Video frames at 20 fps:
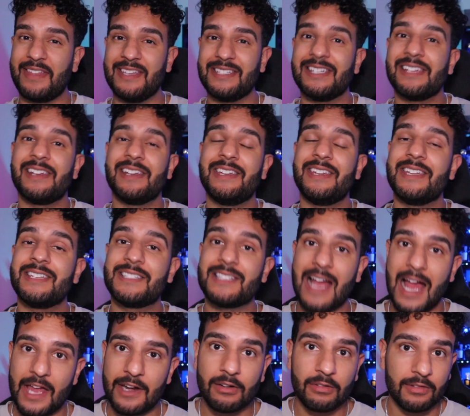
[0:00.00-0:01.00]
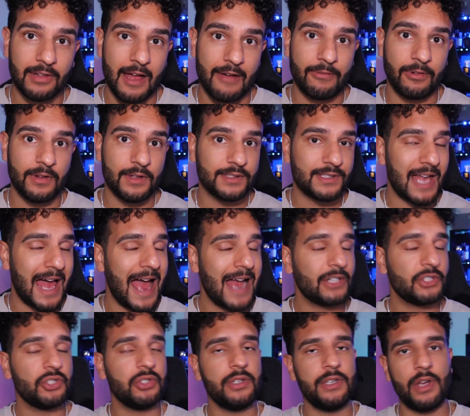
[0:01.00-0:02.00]
this at a designer level is
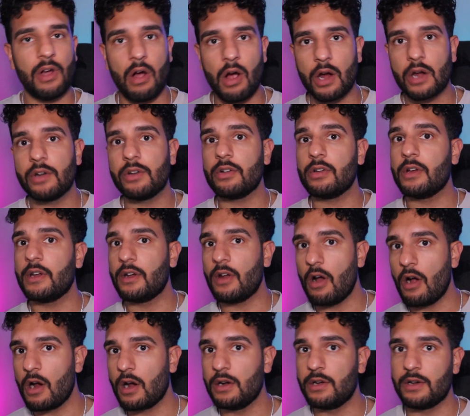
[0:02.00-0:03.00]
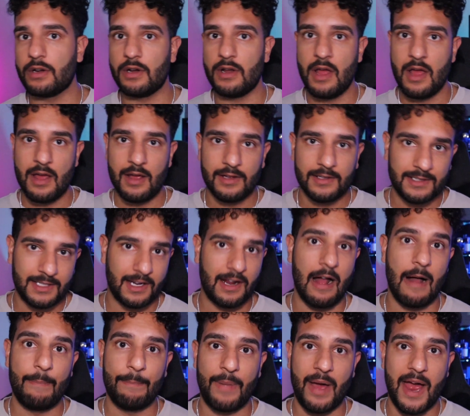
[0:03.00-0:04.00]
actually harder and harder to
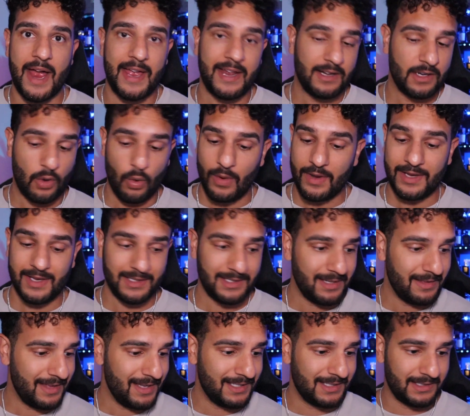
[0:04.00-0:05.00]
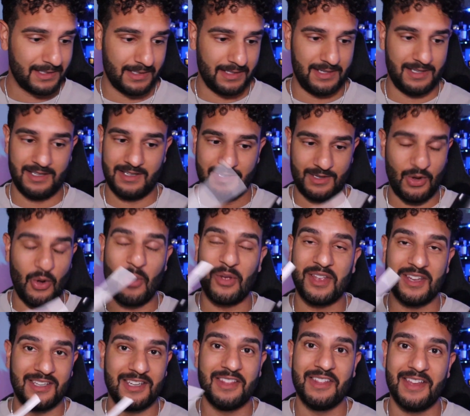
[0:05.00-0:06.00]
come by. And going into
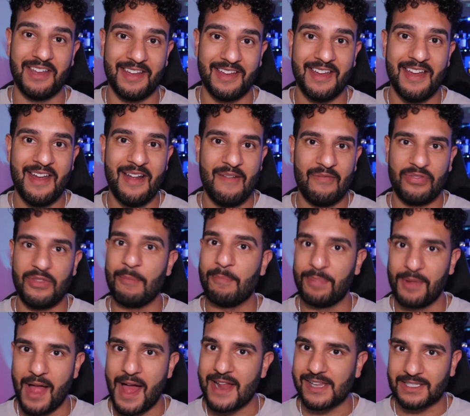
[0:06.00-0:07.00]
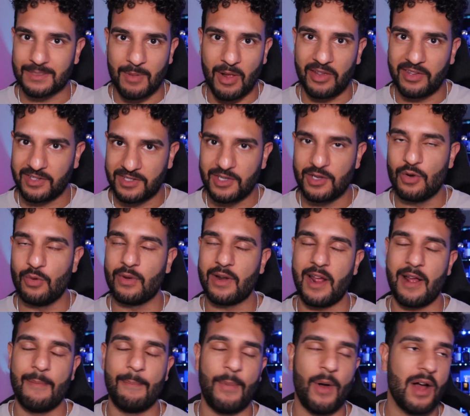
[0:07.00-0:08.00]
the blind smelling too, when
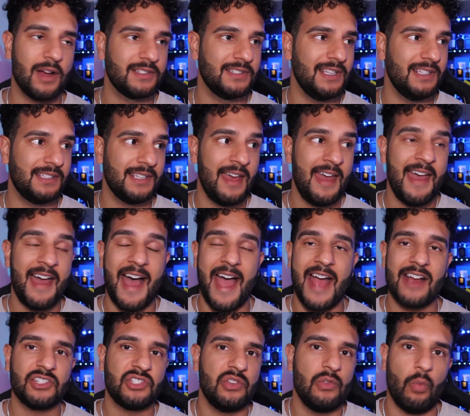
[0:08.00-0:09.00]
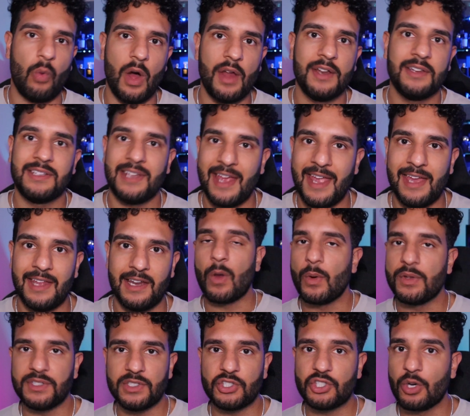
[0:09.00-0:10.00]
I unboxed this, I actually wanted to hate it. I
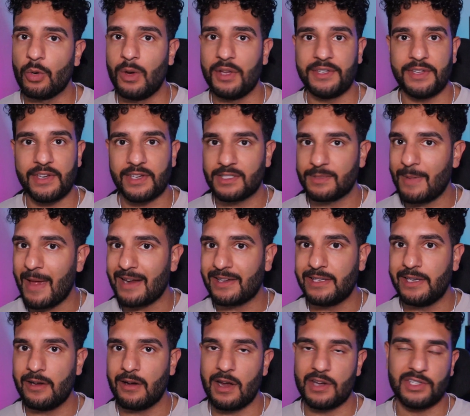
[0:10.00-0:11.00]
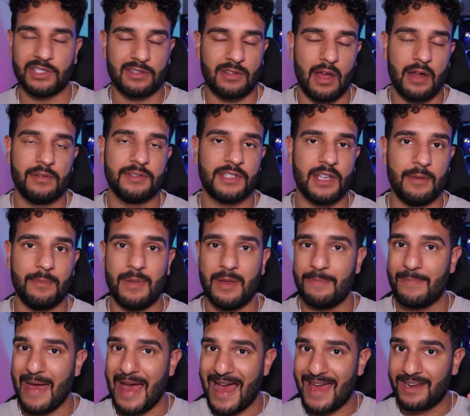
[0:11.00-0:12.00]
wasn't sure what to expect here. I just thought it was gonna be
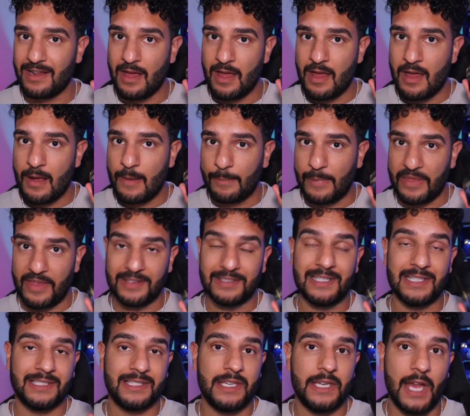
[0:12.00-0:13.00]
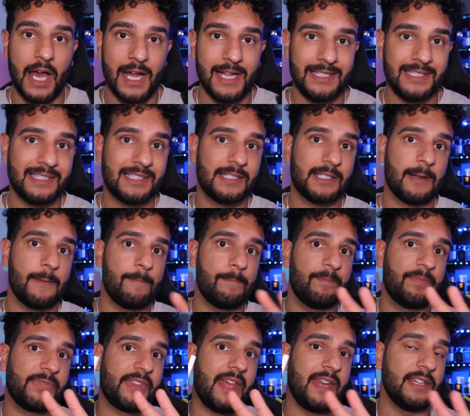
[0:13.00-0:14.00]
bad, but this is nuts.
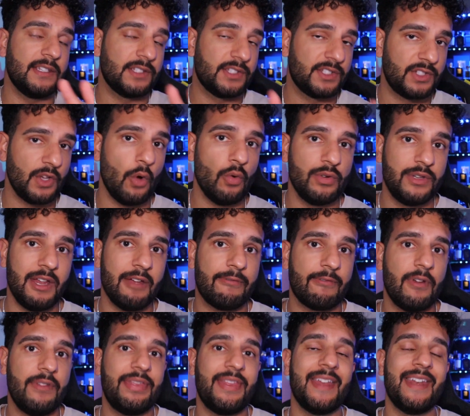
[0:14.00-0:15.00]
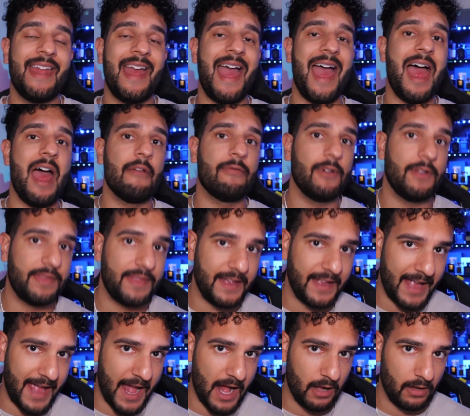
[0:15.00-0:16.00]
And it's so different than
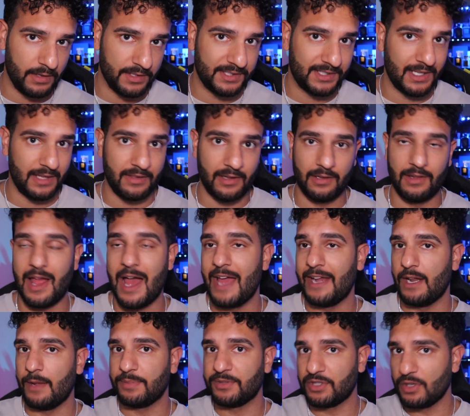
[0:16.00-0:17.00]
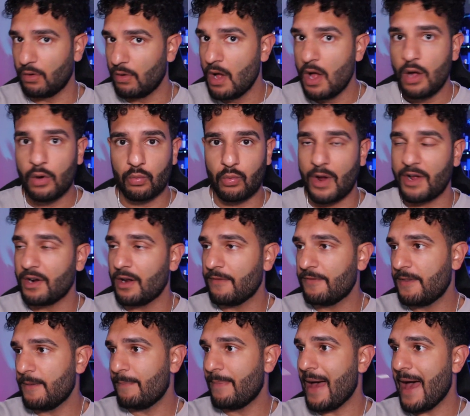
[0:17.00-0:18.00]
everything else in the lineup. So right
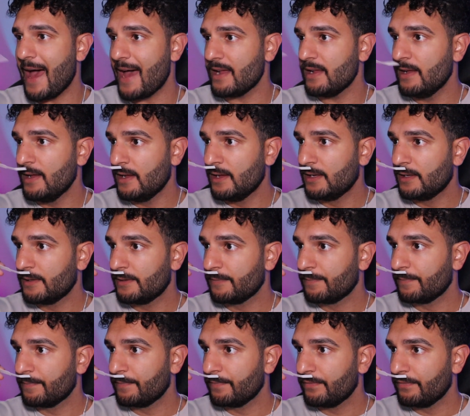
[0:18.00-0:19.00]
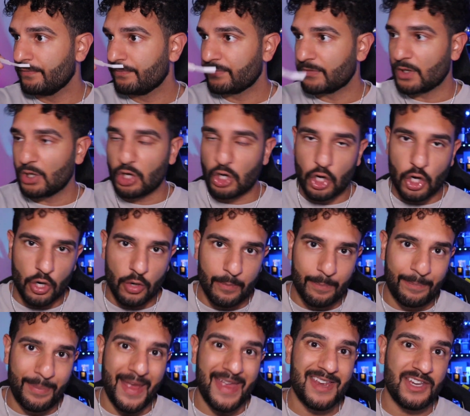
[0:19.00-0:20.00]
off the bat,
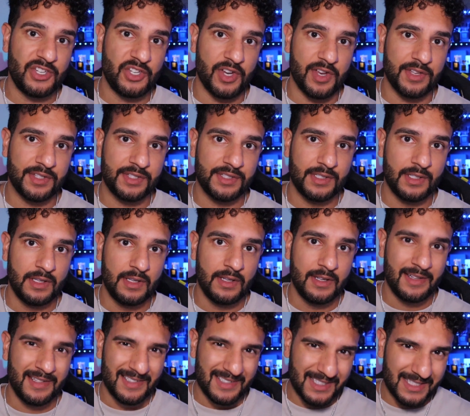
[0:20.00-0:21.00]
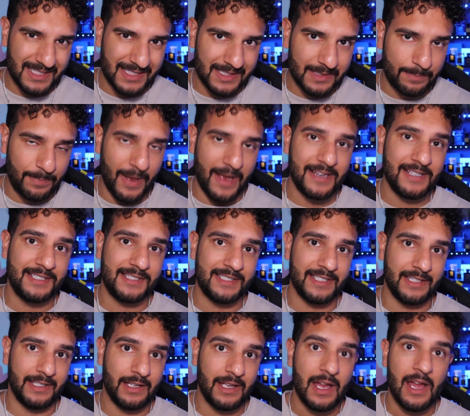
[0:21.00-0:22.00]
herbaceous,
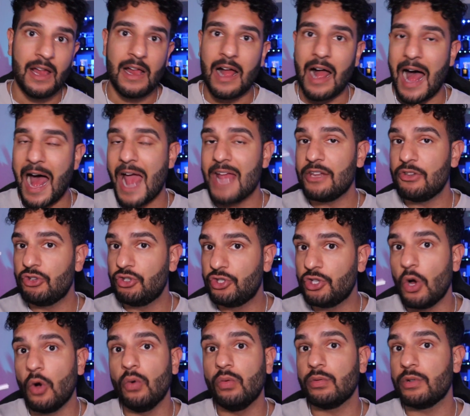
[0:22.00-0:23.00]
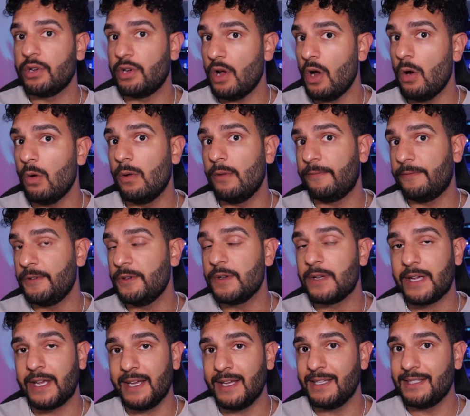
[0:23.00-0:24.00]
spicy. I don't know if you
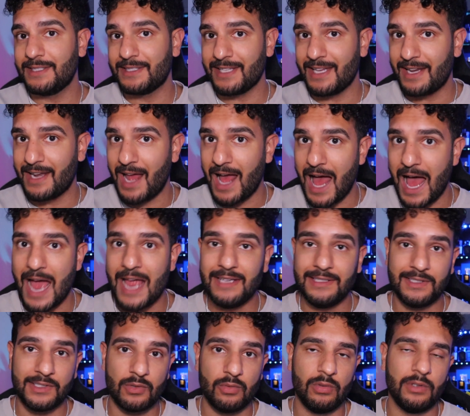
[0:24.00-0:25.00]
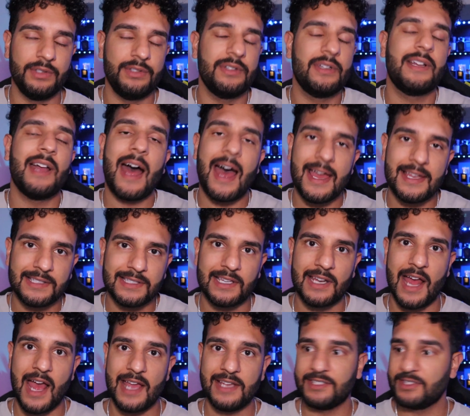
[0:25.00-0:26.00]
kids in high school, you guys
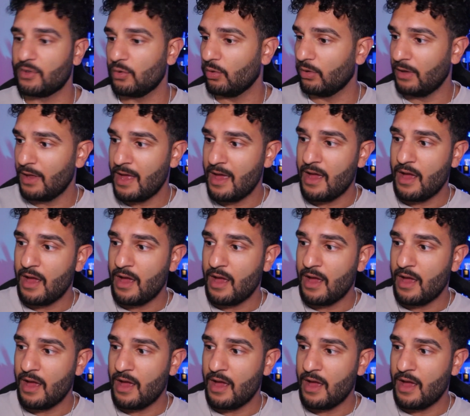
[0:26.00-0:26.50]
in high school,